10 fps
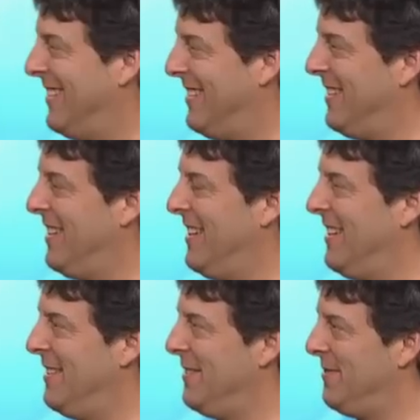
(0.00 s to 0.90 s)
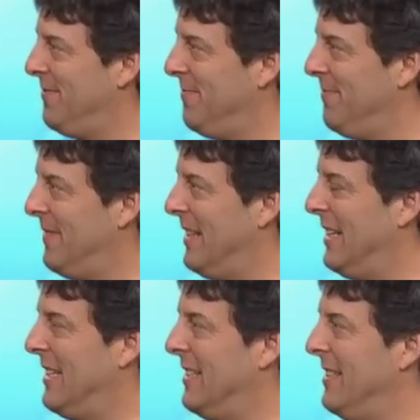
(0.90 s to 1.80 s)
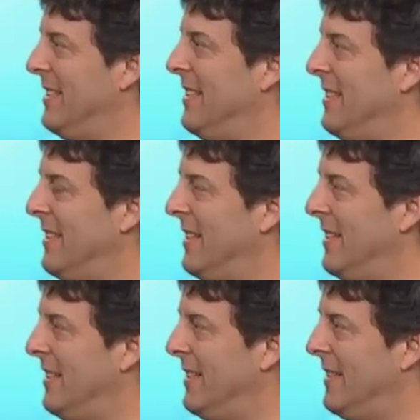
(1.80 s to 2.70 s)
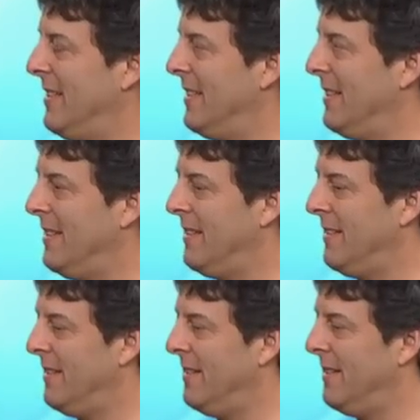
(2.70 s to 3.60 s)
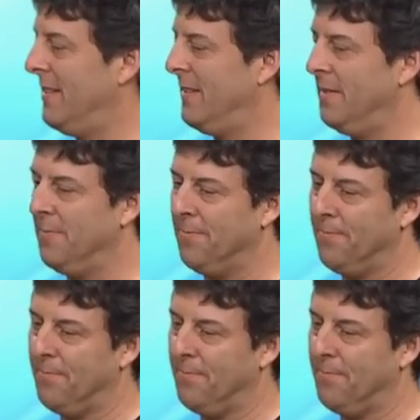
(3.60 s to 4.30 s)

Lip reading: (not speaking)